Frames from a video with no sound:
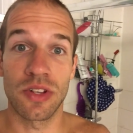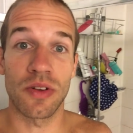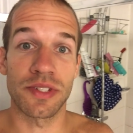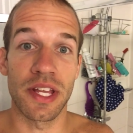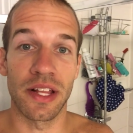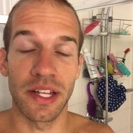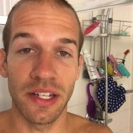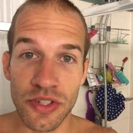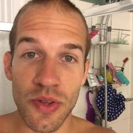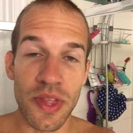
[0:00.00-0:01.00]
Tall ceiling.
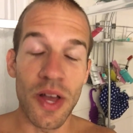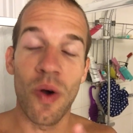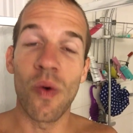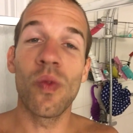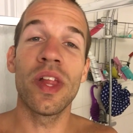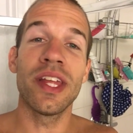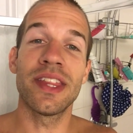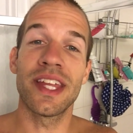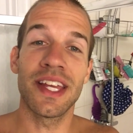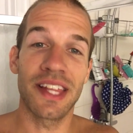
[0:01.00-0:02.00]
So the only
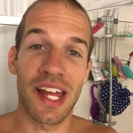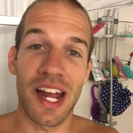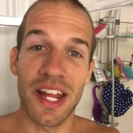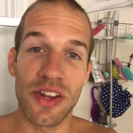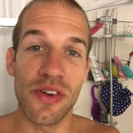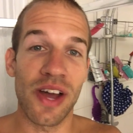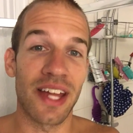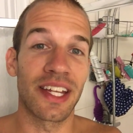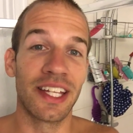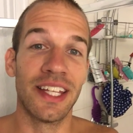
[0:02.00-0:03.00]
thing that I know how
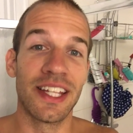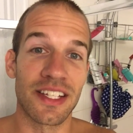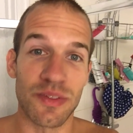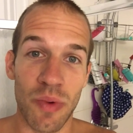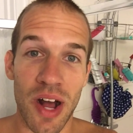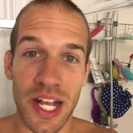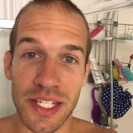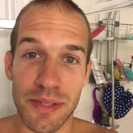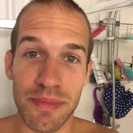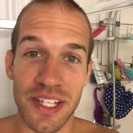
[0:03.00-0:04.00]
to get this
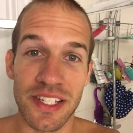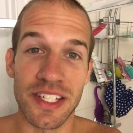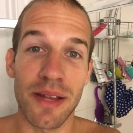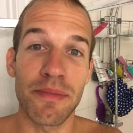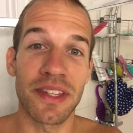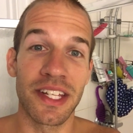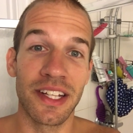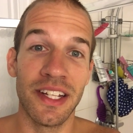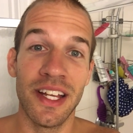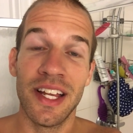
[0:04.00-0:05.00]
wasp is something
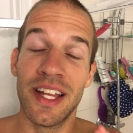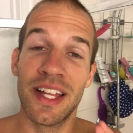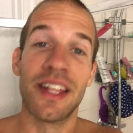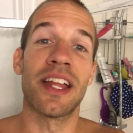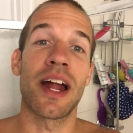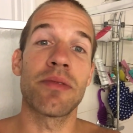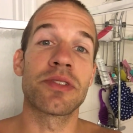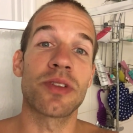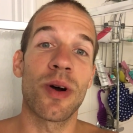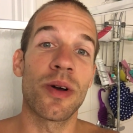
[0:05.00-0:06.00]
that I was
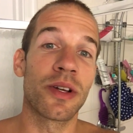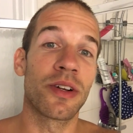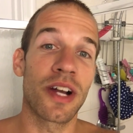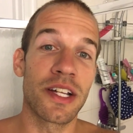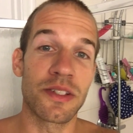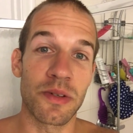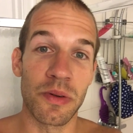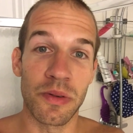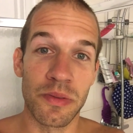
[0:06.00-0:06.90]
taught in grade school.